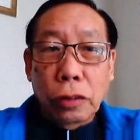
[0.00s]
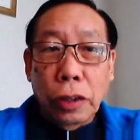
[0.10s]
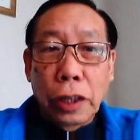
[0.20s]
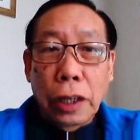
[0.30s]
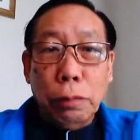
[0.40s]

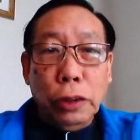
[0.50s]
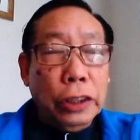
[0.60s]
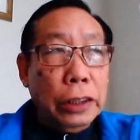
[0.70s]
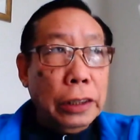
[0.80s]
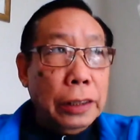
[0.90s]
Today I'm
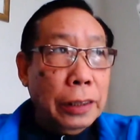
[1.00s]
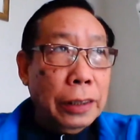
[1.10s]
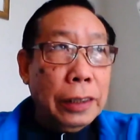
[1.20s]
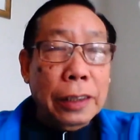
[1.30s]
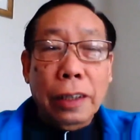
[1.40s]
seeing
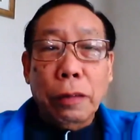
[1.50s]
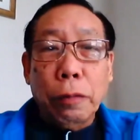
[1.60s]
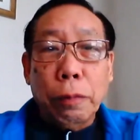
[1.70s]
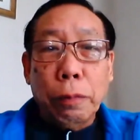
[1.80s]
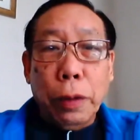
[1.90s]

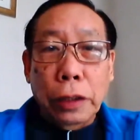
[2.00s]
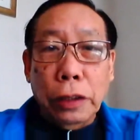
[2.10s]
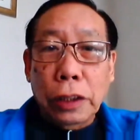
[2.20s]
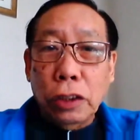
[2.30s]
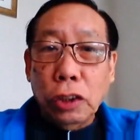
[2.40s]

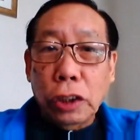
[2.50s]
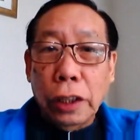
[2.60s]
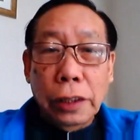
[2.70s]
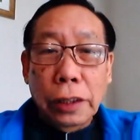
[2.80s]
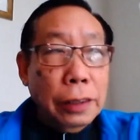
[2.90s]
bright
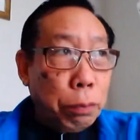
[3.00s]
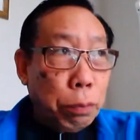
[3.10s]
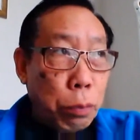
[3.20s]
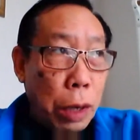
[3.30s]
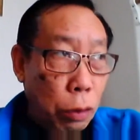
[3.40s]
sunshine,
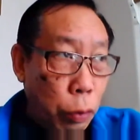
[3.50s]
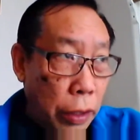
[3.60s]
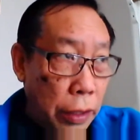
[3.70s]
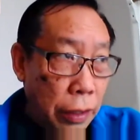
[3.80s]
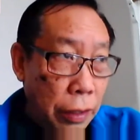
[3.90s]
mild
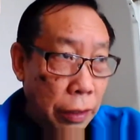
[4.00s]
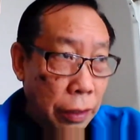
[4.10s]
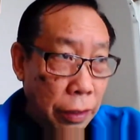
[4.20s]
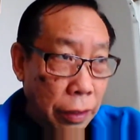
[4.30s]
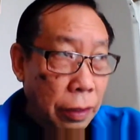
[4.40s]
weather,
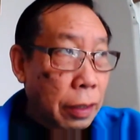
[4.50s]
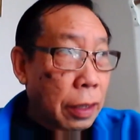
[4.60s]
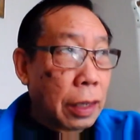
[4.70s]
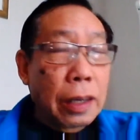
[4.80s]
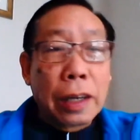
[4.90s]

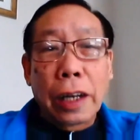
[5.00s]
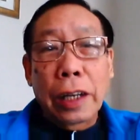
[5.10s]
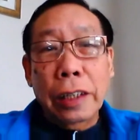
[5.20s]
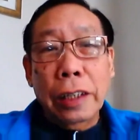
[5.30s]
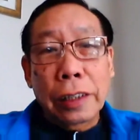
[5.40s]

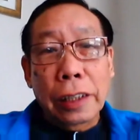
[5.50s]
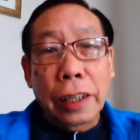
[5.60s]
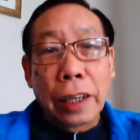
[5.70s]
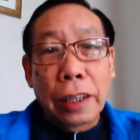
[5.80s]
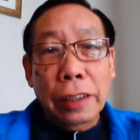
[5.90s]
and
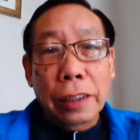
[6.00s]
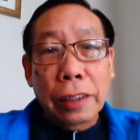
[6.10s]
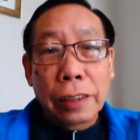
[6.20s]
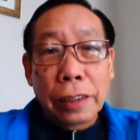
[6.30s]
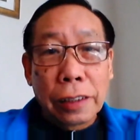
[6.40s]

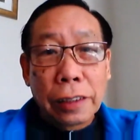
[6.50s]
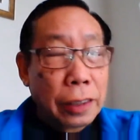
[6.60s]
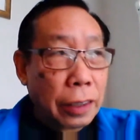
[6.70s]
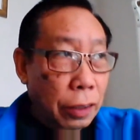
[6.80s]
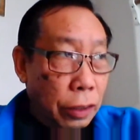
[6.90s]
again
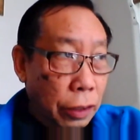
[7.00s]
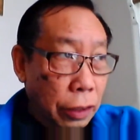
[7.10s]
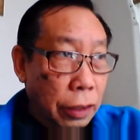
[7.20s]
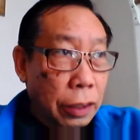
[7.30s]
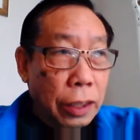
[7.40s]

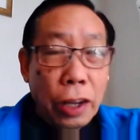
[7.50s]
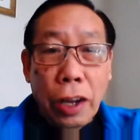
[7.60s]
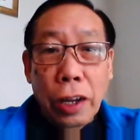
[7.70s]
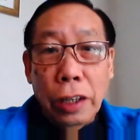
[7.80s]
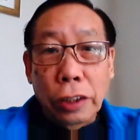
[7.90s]

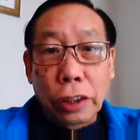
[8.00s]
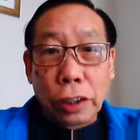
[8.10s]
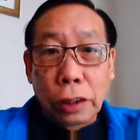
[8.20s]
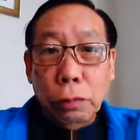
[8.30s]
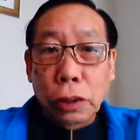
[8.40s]
the air
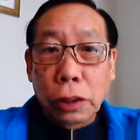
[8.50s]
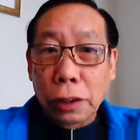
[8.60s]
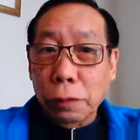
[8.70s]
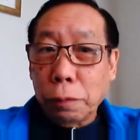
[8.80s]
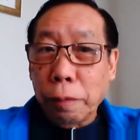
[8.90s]
is
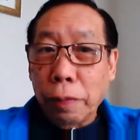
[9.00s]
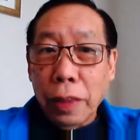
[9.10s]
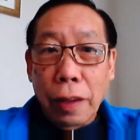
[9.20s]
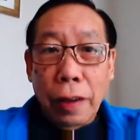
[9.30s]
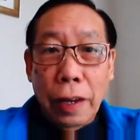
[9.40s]
crisp
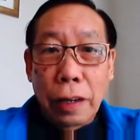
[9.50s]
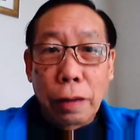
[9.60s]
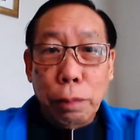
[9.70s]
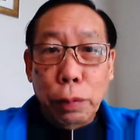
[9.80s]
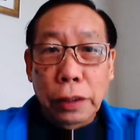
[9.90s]

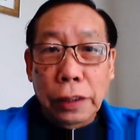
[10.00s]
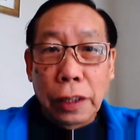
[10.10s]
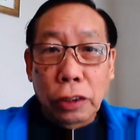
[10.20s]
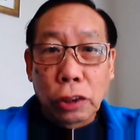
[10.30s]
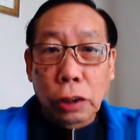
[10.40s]
and the
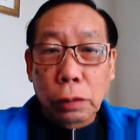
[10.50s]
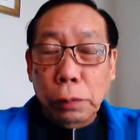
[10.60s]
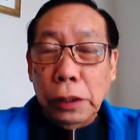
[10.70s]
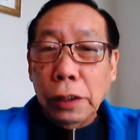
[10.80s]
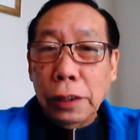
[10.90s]
birds are
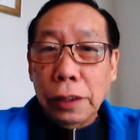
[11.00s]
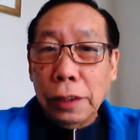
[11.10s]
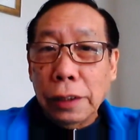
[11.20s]
chirping,